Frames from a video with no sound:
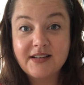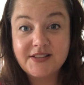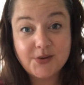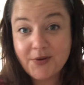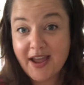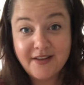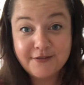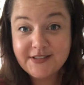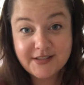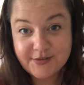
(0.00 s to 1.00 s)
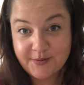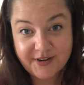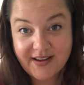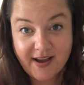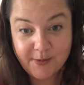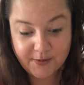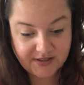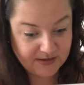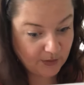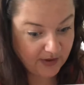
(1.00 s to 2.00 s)
it's okay if it doesn't work out.
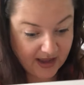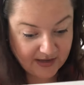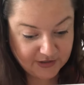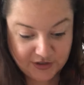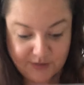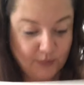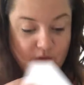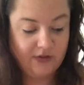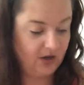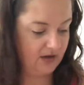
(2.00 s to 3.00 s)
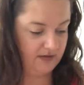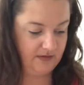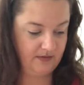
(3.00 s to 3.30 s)
It's okay to just move on.